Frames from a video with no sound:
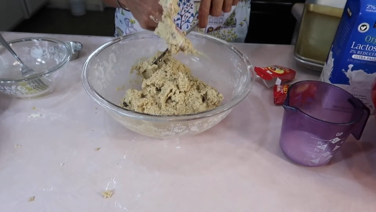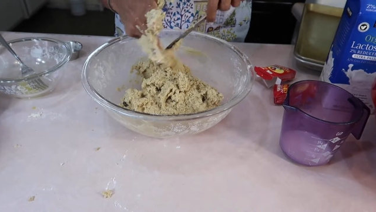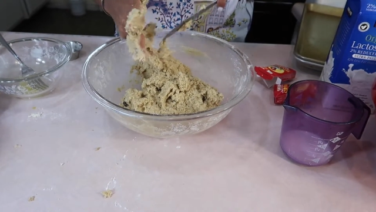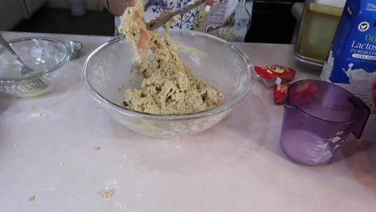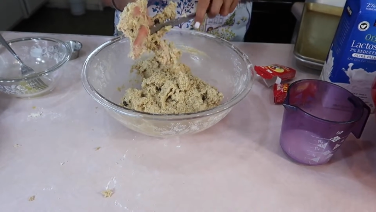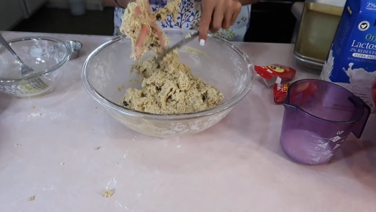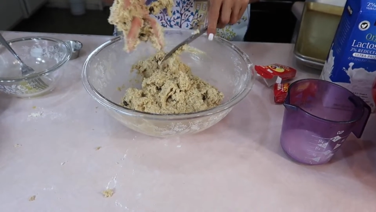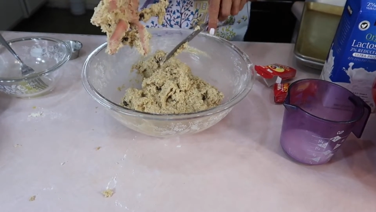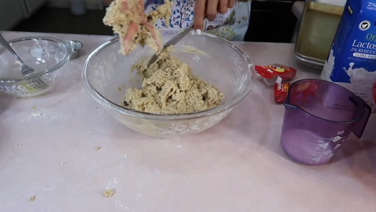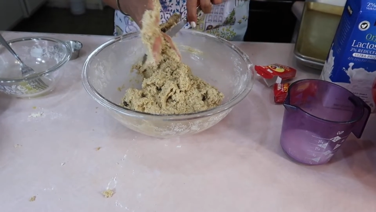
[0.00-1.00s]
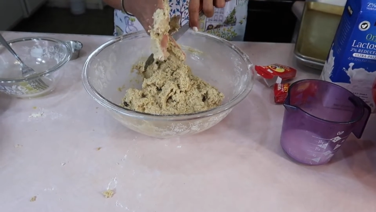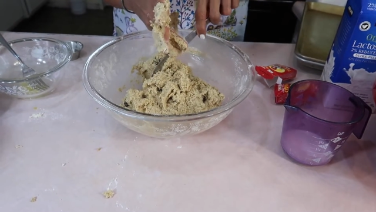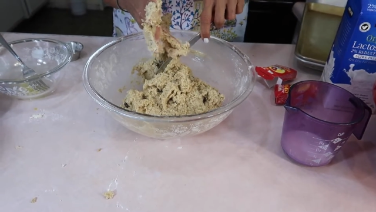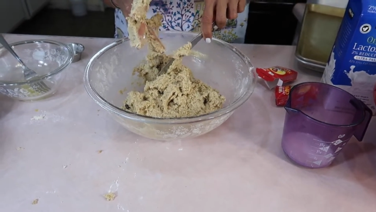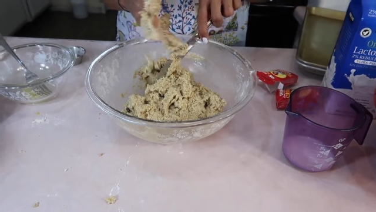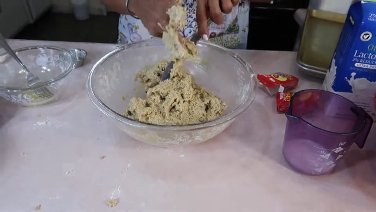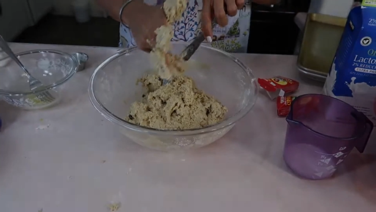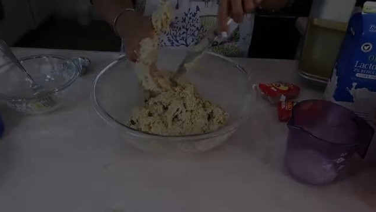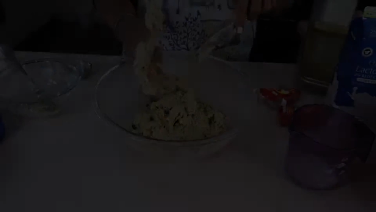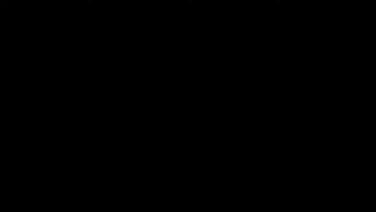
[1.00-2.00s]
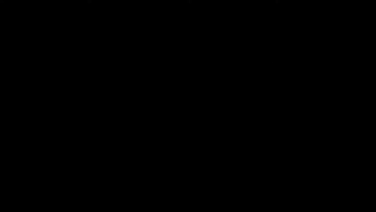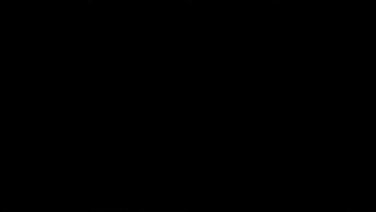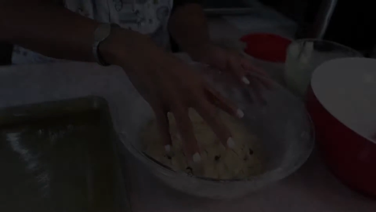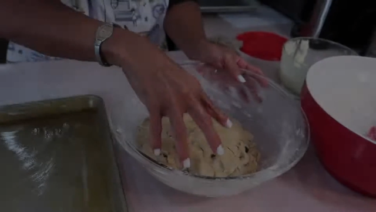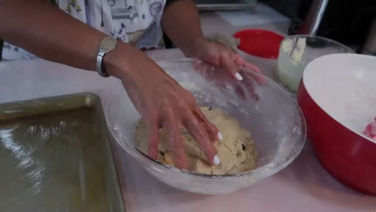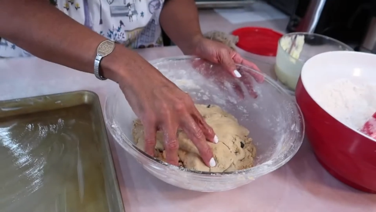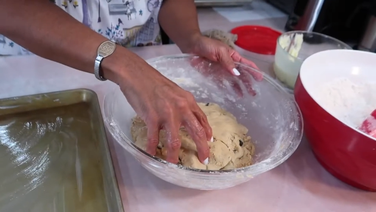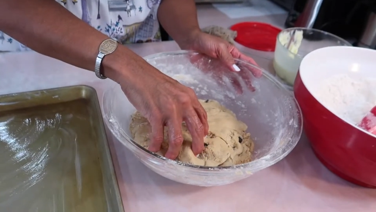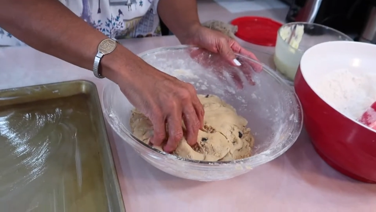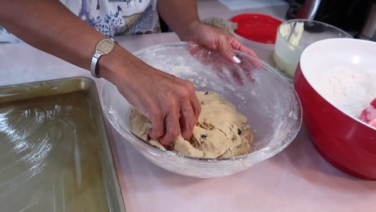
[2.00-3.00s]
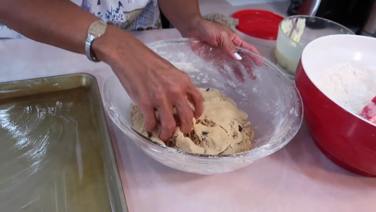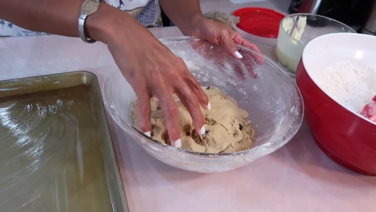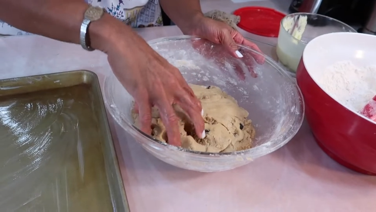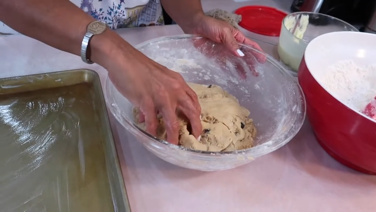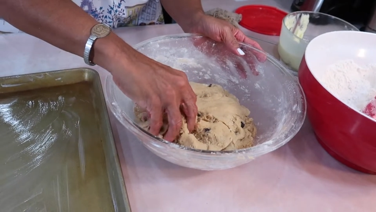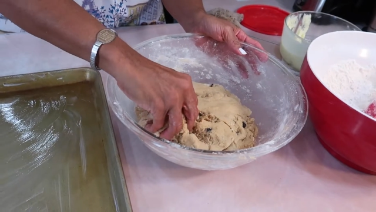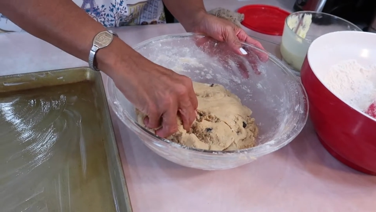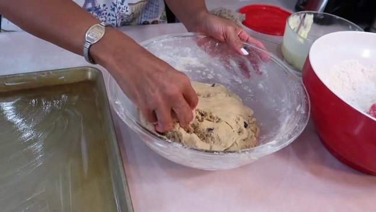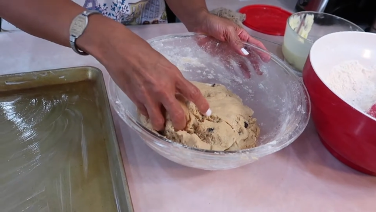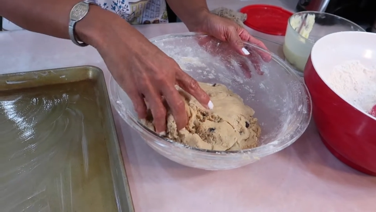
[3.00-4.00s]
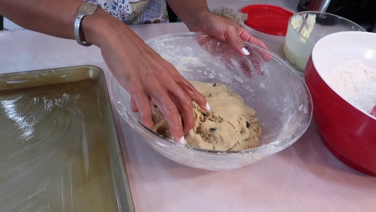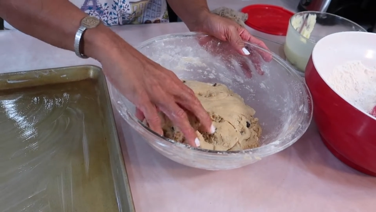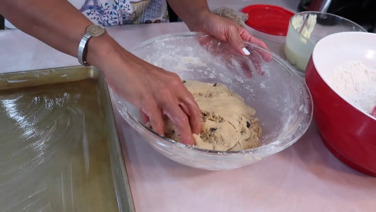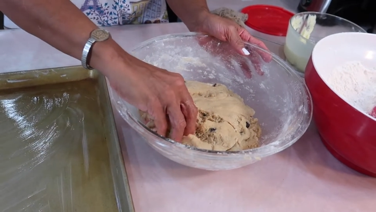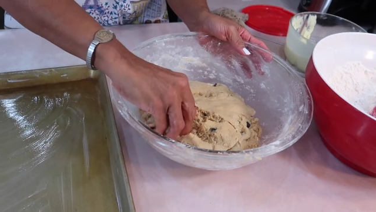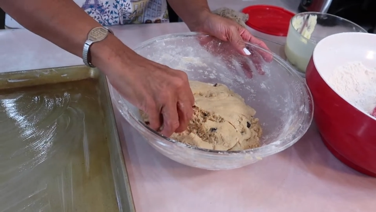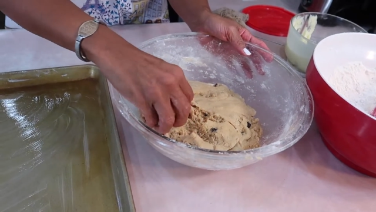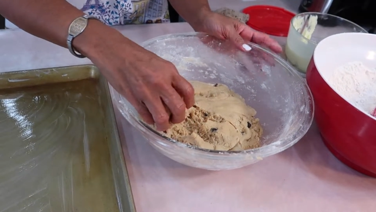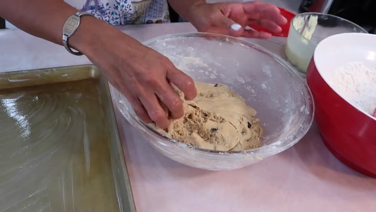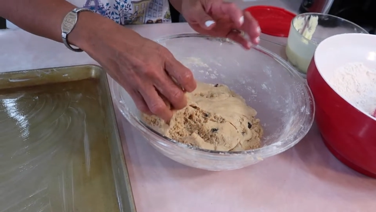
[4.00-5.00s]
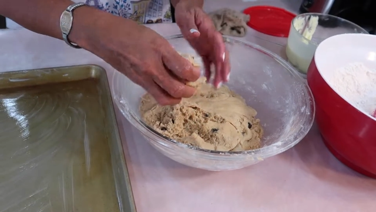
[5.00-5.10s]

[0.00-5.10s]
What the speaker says: No face is visible, so there are no lips to read.